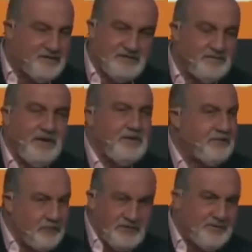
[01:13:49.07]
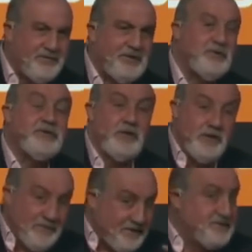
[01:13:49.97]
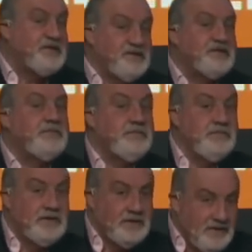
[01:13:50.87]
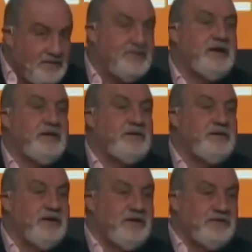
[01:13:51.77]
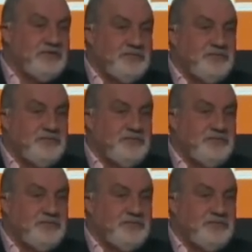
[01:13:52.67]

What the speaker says: doesn't matter. It works by minority, but the system is there to